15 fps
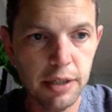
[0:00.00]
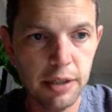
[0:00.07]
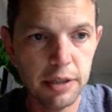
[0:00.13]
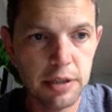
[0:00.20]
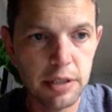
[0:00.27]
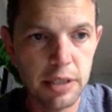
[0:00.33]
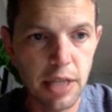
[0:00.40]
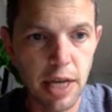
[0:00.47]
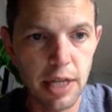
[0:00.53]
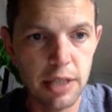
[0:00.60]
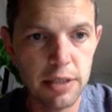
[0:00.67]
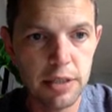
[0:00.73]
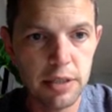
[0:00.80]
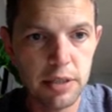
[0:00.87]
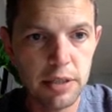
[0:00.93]

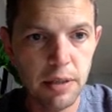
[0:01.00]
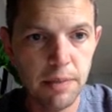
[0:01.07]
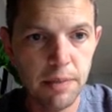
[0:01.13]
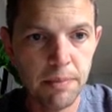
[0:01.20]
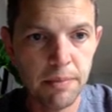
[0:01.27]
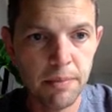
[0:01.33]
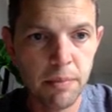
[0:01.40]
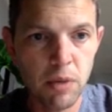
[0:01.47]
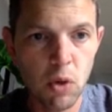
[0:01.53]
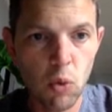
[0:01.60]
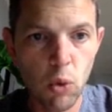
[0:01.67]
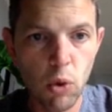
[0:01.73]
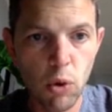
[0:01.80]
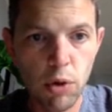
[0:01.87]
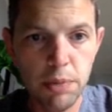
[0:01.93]
says,
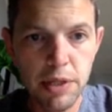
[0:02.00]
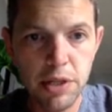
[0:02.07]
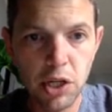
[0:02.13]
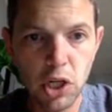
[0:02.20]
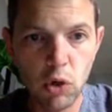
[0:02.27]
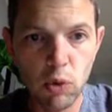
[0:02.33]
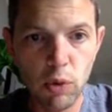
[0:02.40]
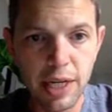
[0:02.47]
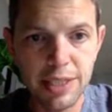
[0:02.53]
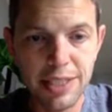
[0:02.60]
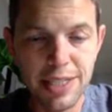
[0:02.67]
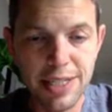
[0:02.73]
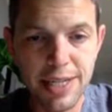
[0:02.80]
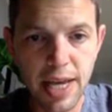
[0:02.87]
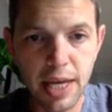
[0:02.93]
what would be the correct
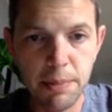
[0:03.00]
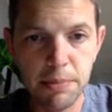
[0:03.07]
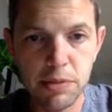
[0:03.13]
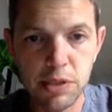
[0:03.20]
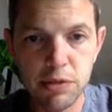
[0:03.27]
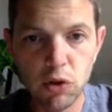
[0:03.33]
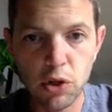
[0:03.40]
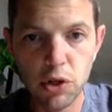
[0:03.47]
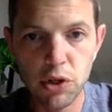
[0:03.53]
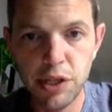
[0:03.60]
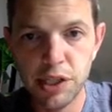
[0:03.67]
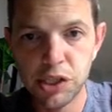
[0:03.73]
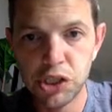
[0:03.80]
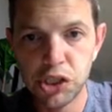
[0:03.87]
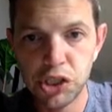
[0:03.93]
names for
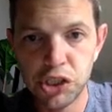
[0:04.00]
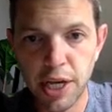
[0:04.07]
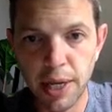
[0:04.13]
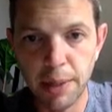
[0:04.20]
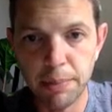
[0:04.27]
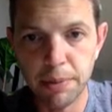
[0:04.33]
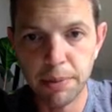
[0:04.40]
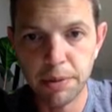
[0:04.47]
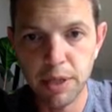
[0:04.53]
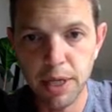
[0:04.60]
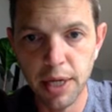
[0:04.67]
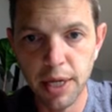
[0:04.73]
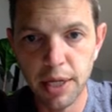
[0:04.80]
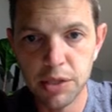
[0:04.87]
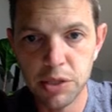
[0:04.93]
this shape?
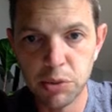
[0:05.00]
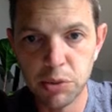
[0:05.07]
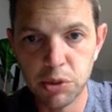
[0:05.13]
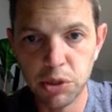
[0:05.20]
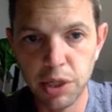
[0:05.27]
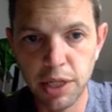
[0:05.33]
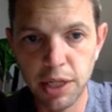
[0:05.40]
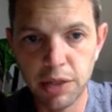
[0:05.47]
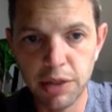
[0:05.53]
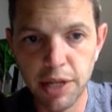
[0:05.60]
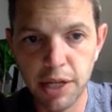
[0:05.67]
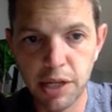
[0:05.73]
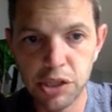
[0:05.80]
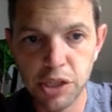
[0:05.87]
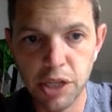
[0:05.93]
Okay, so we're looking at that
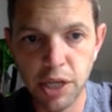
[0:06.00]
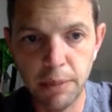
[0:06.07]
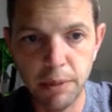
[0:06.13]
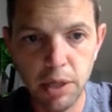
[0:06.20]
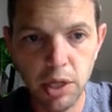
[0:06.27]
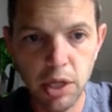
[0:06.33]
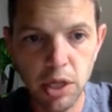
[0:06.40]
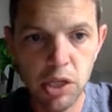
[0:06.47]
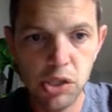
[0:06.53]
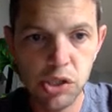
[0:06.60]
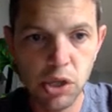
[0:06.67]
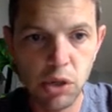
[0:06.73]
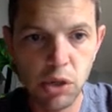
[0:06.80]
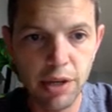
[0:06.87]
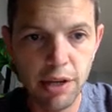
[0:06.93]
shape.
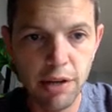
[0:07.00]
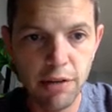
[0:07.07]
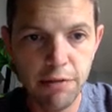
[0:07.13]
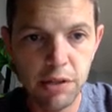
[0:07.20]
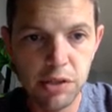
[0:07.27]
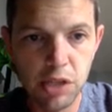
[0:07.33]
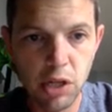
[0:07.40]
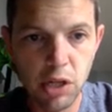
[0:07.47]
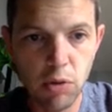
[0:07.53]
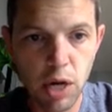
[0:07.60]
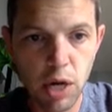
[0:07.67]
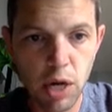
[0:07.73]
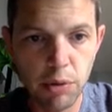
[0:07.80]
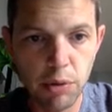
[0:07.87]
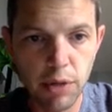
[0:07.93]
So if it's a
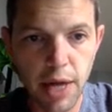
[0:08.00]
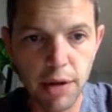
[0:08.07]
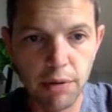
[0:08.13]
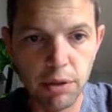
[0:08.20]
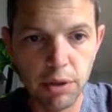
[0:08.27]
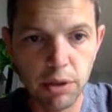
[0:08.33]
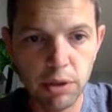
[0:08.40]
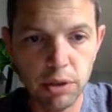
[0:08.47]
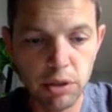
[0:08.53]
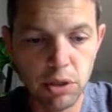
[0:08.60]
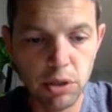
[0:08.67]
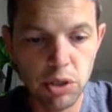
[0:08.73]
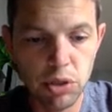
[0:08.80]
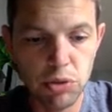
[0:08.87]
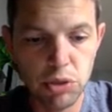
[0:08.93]
quadrilateral,
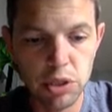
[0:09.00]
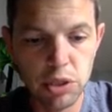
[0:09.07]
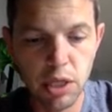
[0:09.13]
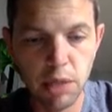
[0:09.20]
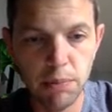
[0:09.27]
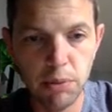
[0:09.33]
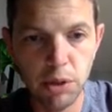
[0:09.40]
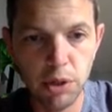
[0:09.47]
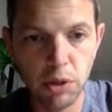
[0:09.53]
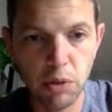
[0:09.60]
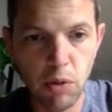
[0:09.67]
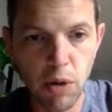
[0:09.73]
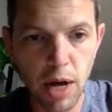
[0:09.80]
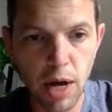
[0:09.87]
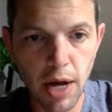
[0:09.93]
you just can put a
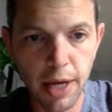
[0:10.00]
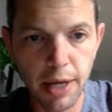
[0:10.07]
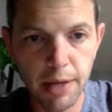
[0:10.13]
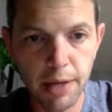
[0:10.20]
Y,